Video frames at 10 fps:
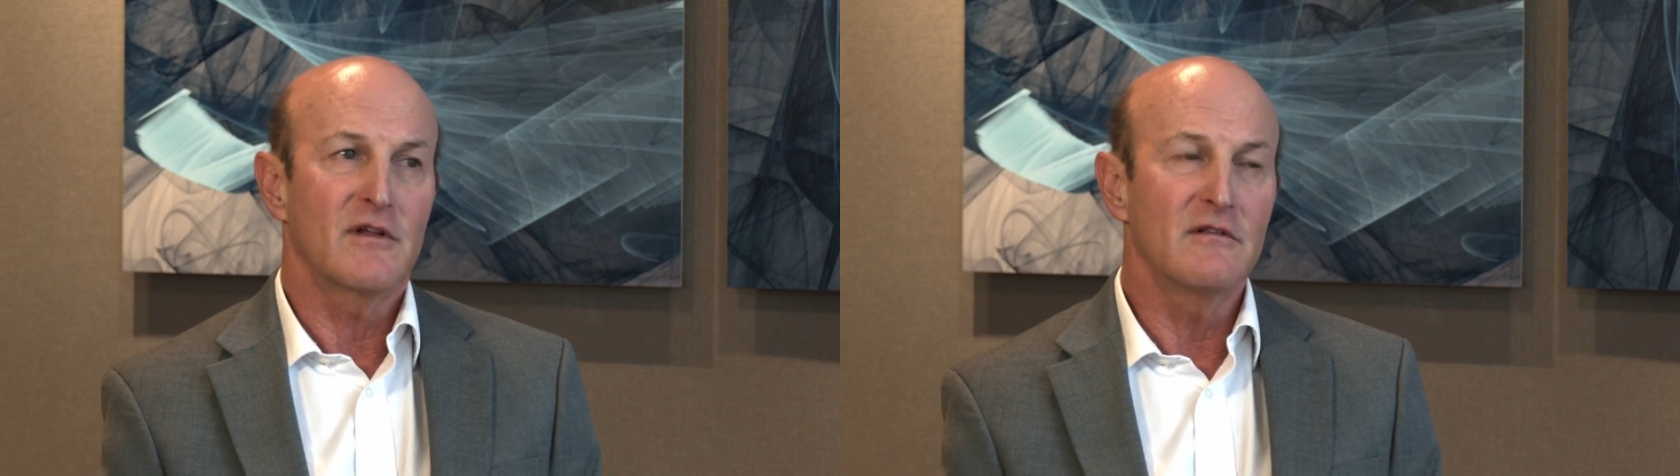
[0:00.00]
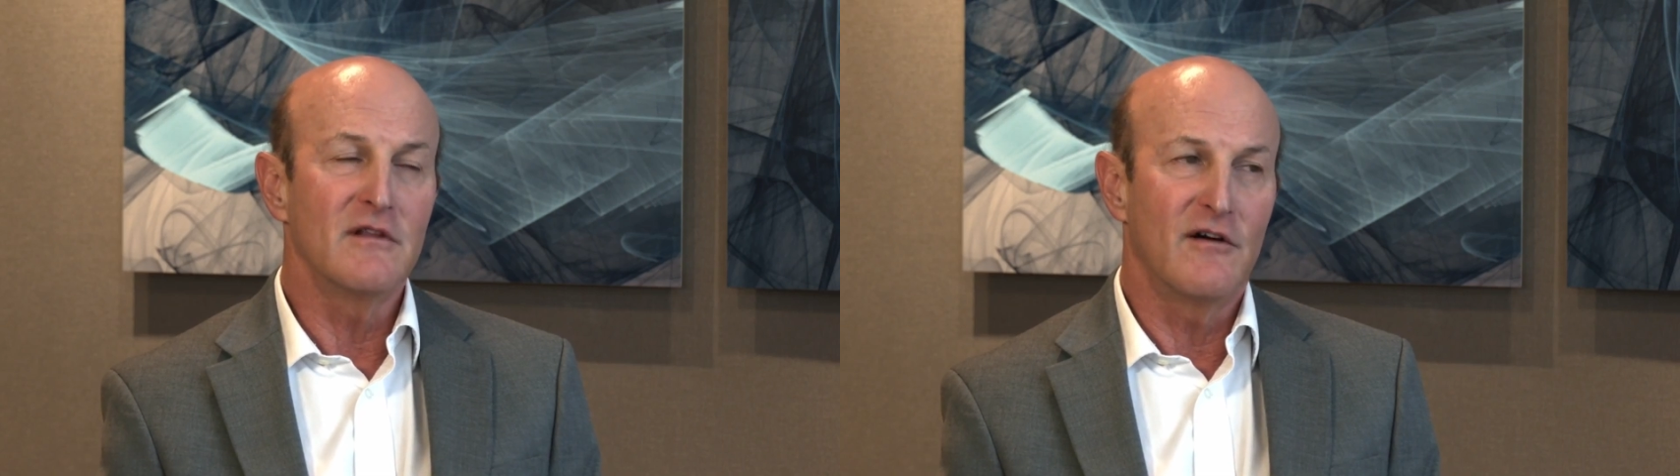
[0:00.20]

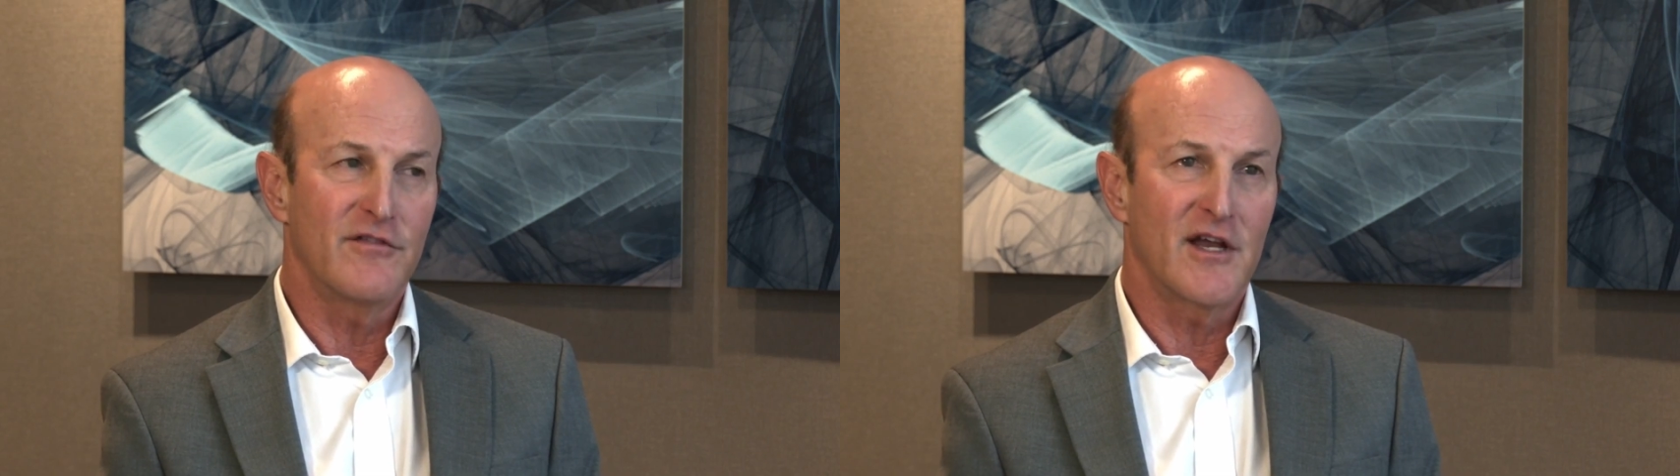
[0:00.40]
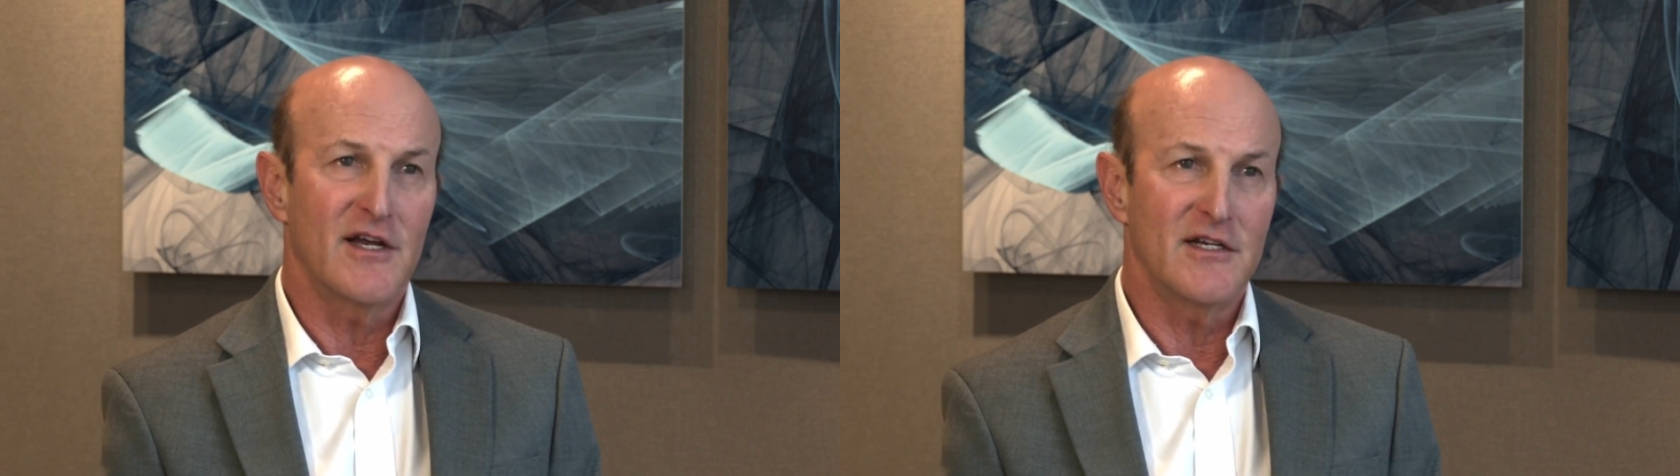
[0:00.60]
love
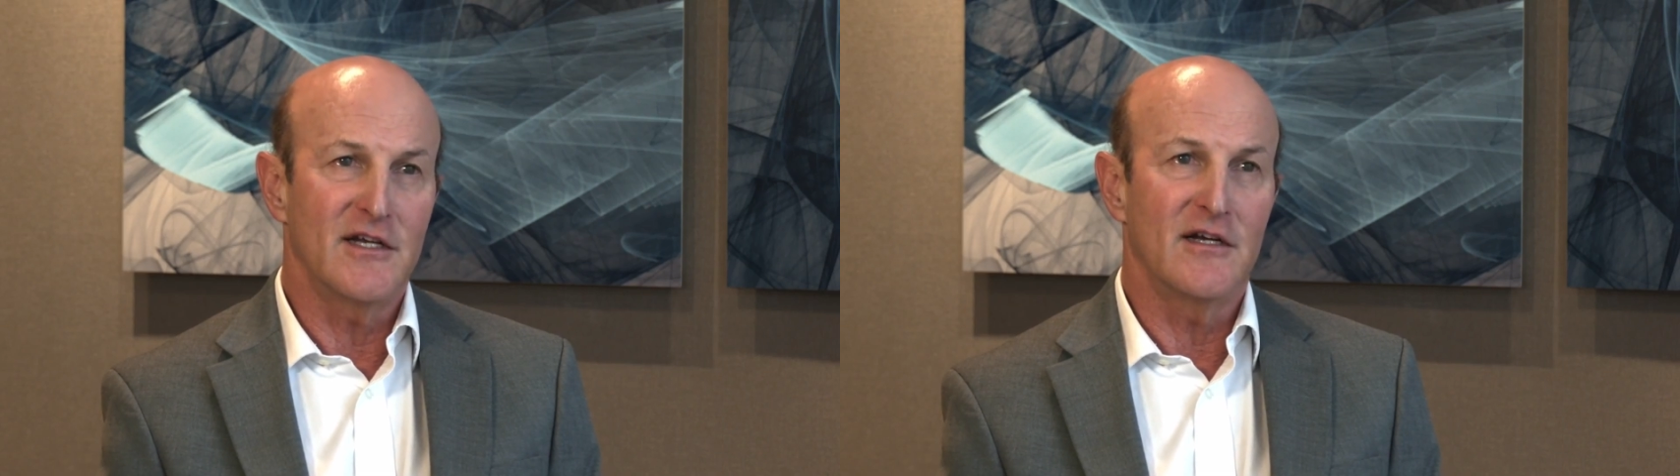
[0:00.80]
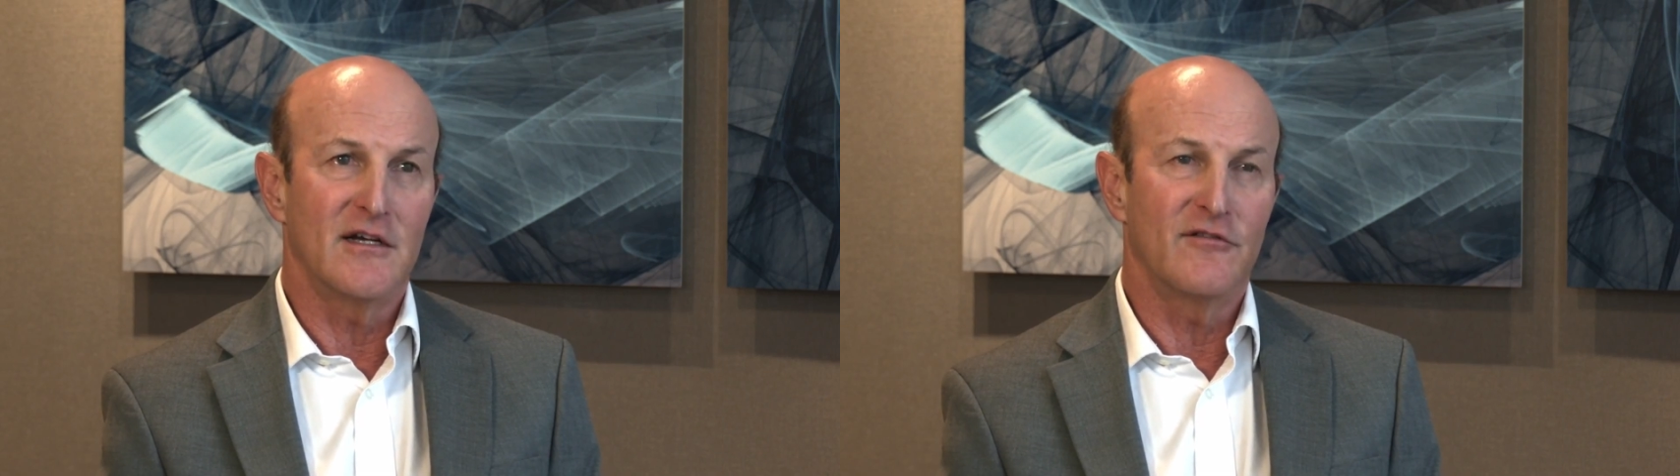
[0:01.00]
the
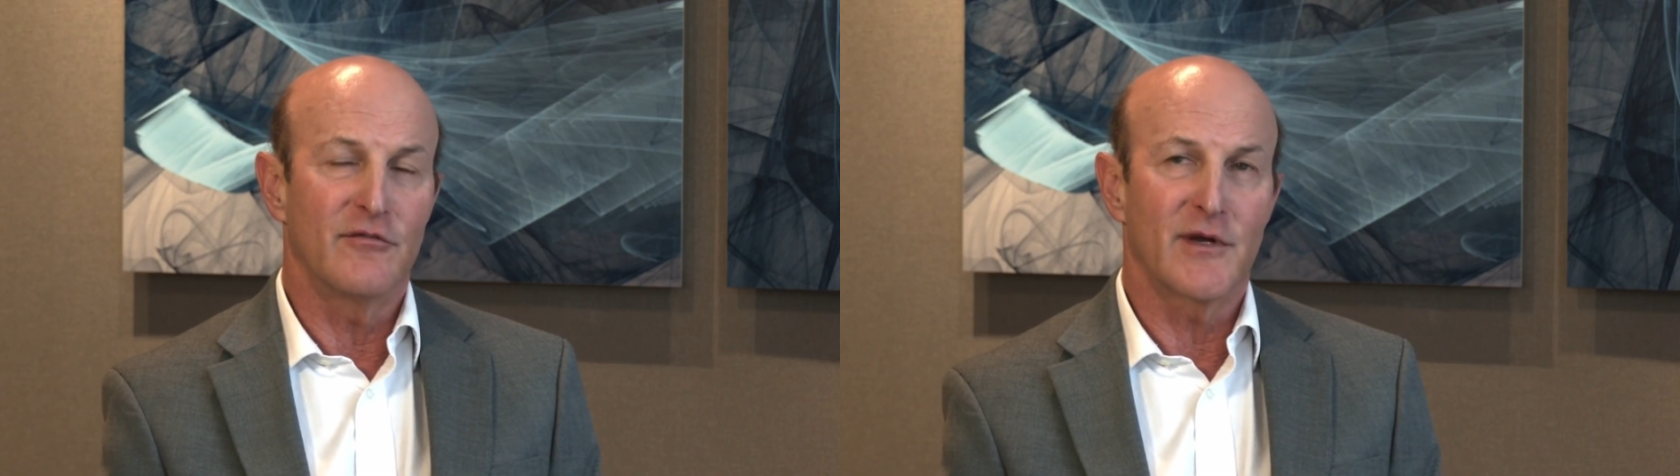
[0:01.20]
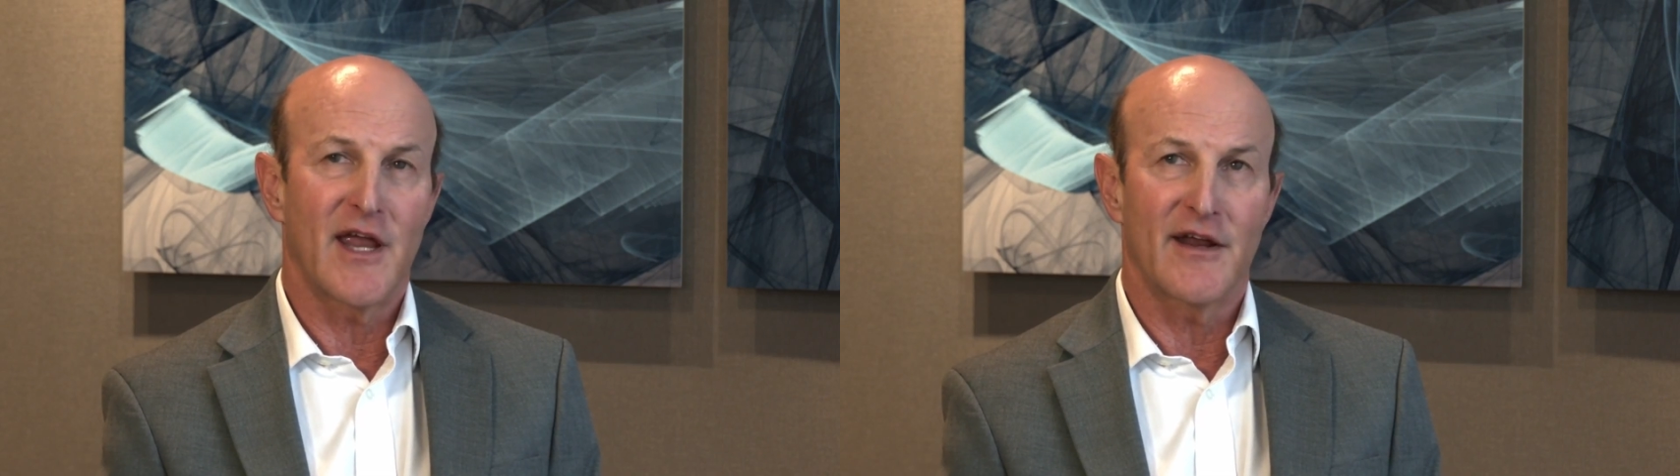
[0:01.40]
idea of a
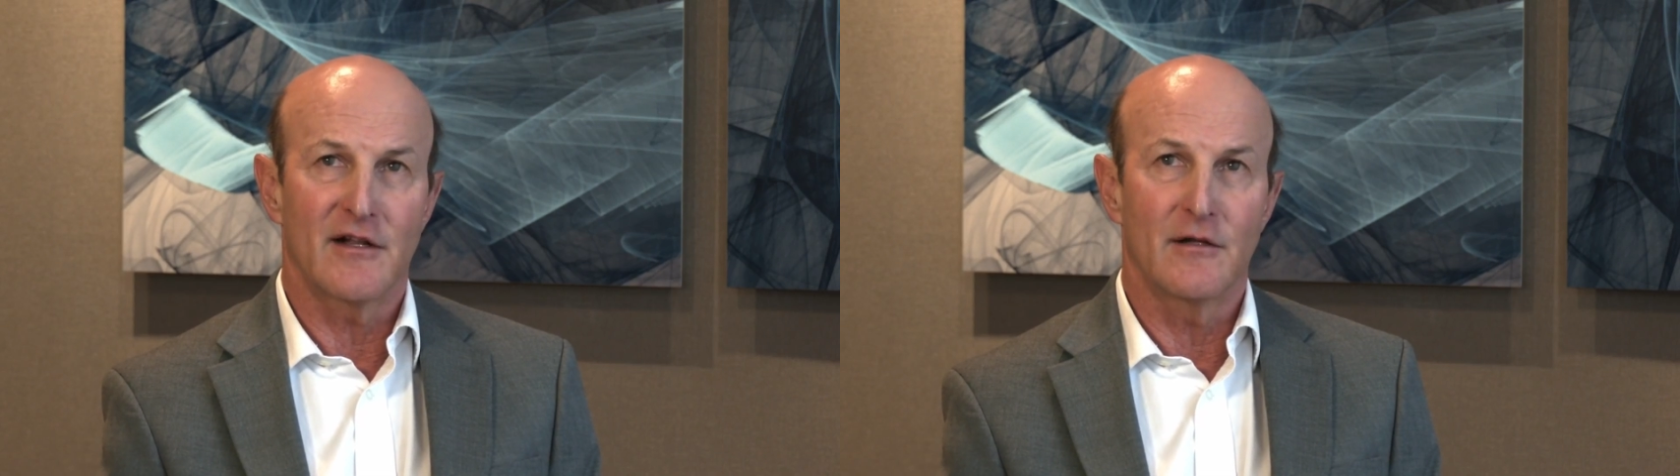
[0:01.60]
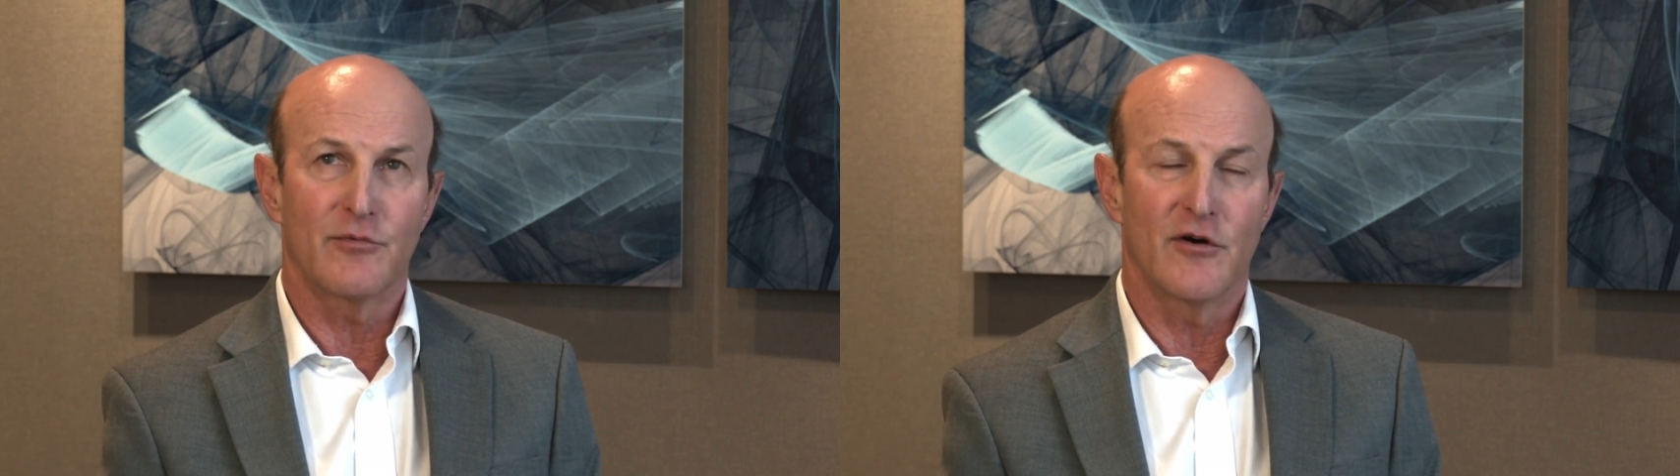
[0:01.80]

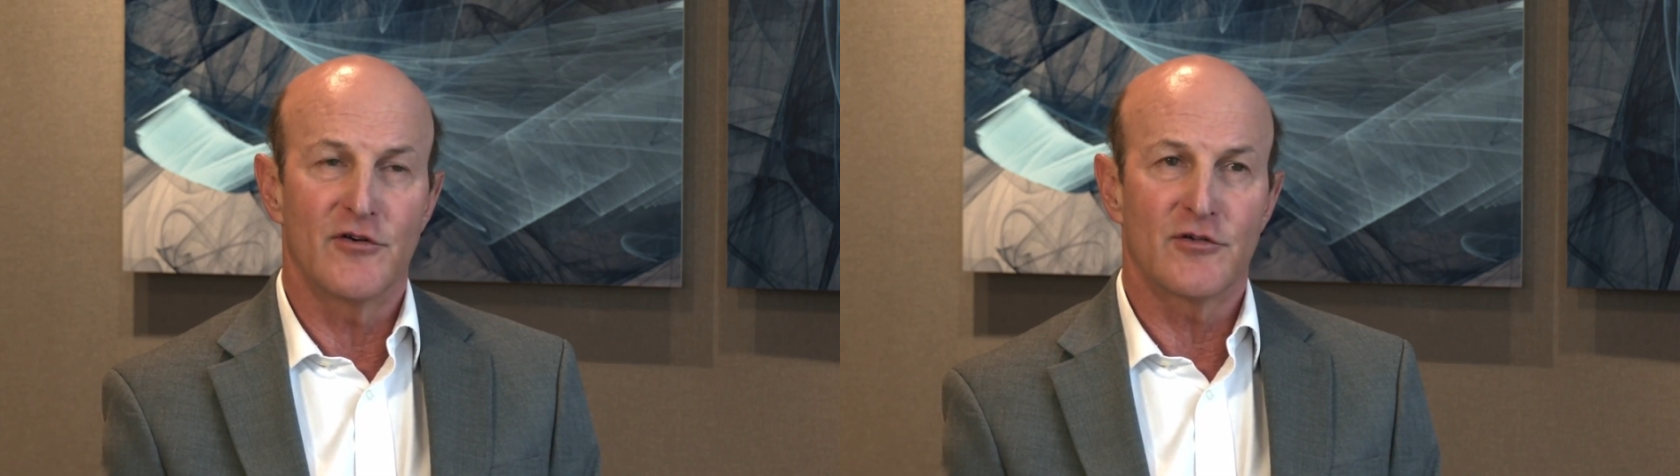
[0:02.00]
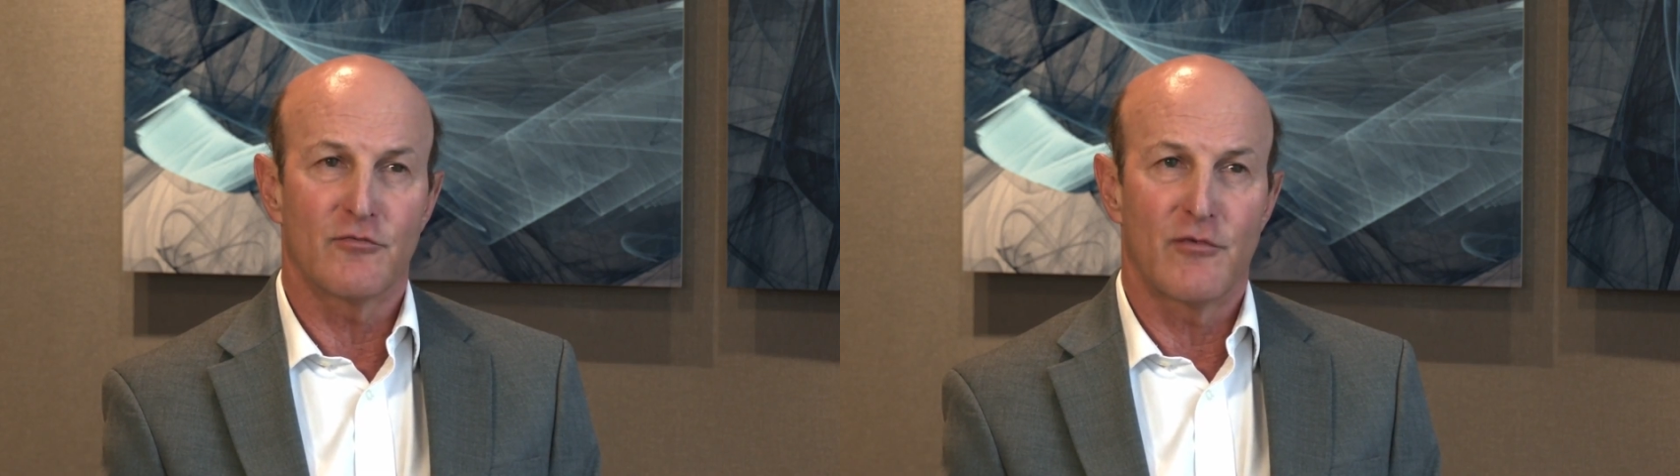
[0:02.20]
mechanical approach